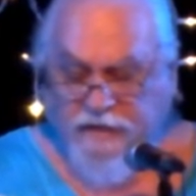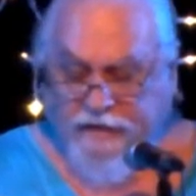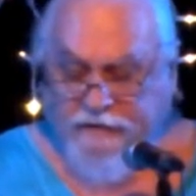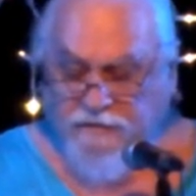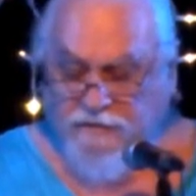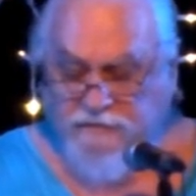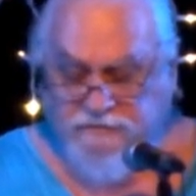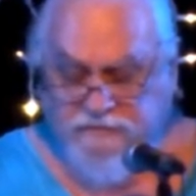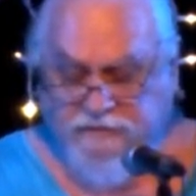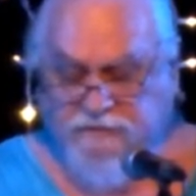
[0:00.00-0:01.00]

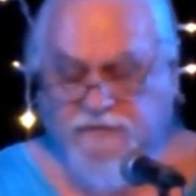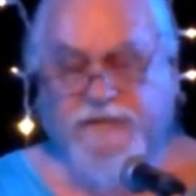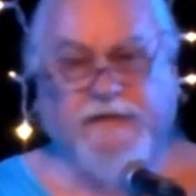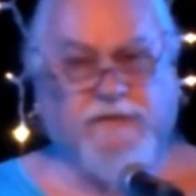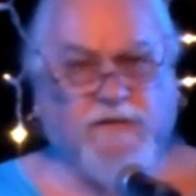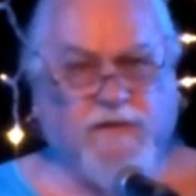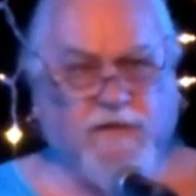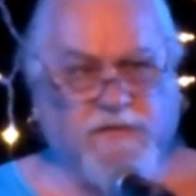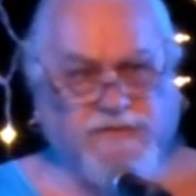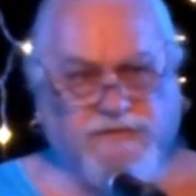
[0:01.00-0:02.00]
endless into that
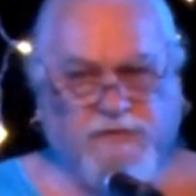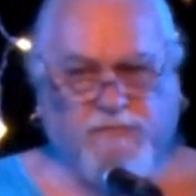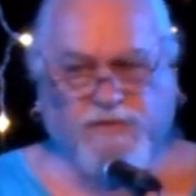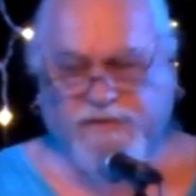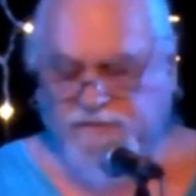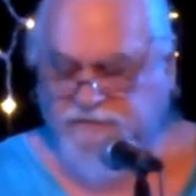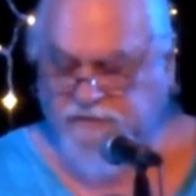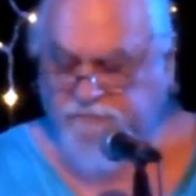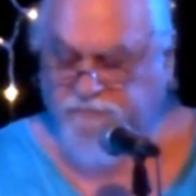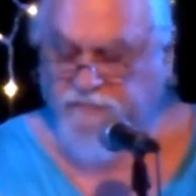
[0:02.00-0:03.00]
dark, shimmering,
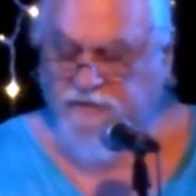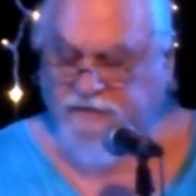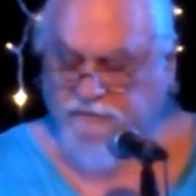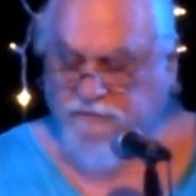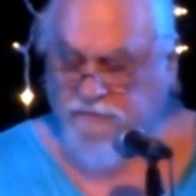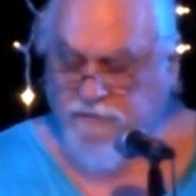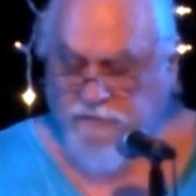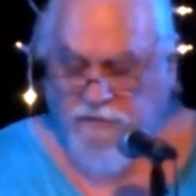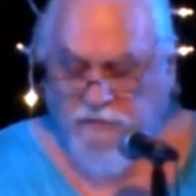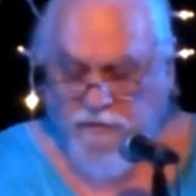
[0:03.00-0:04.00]
deep night.
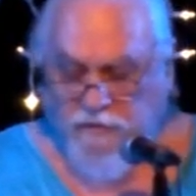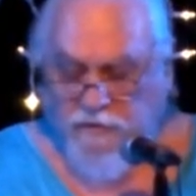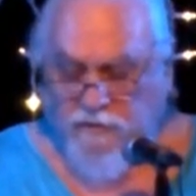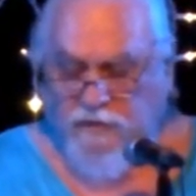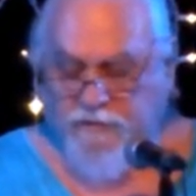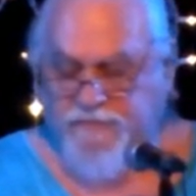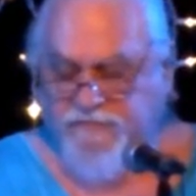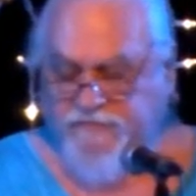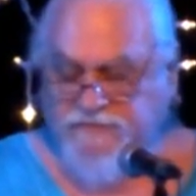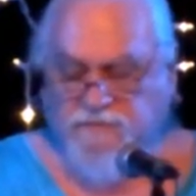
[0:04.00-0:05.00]
I'm
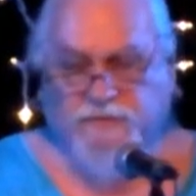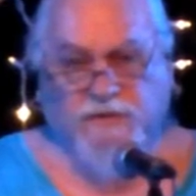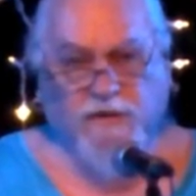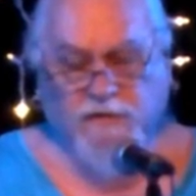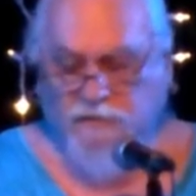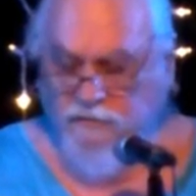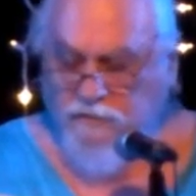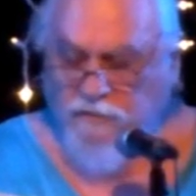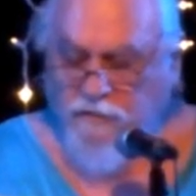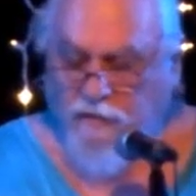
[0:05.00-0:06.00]
invisible.
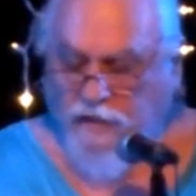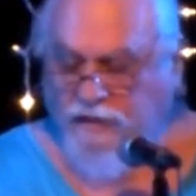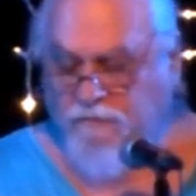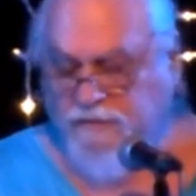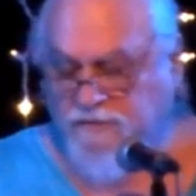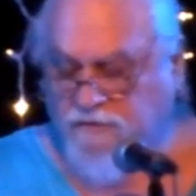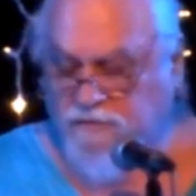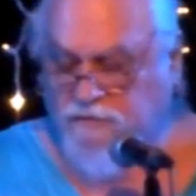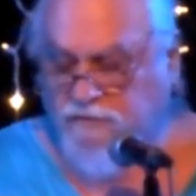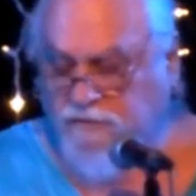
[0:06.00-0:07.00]
I am
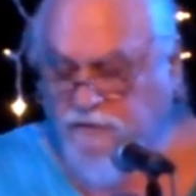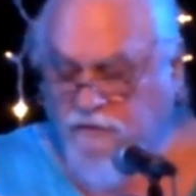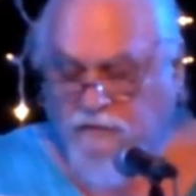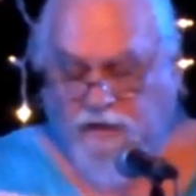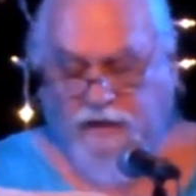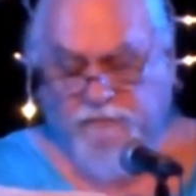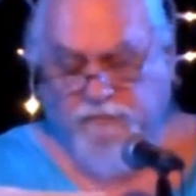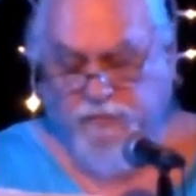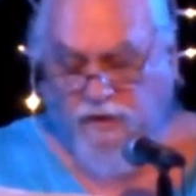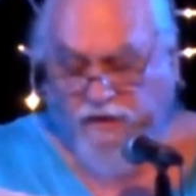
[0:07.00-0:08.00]
unheard. I am
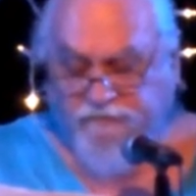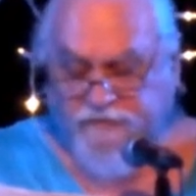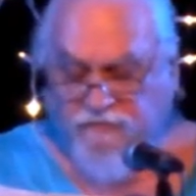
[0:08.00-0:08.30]
a prophet